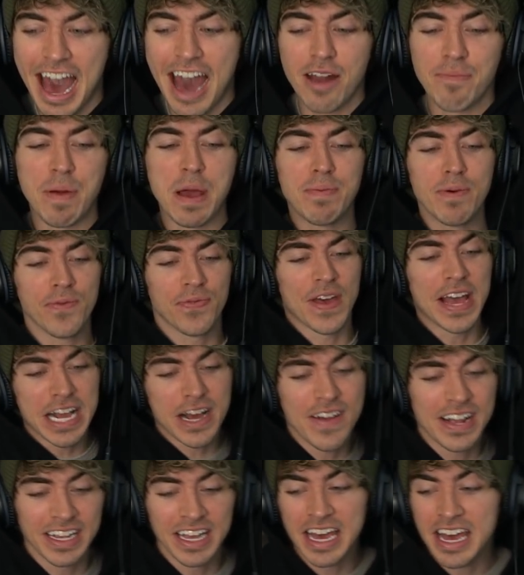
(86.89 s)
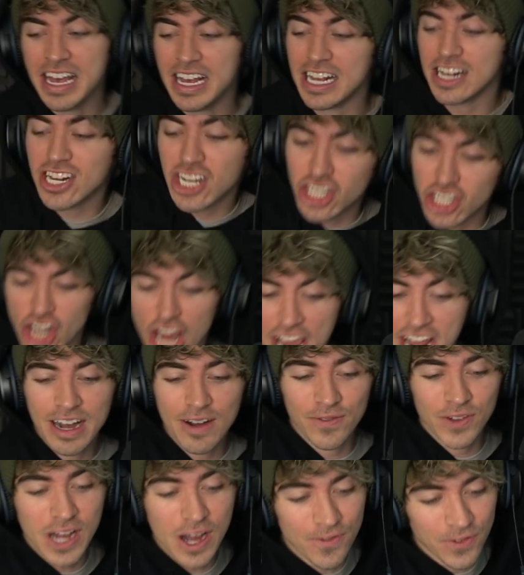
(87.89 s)
How do people think of it? It's shit!
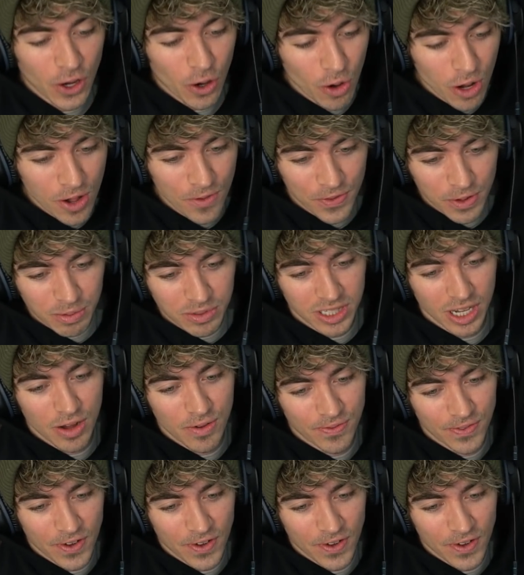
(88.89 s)
I've laughed at all of them so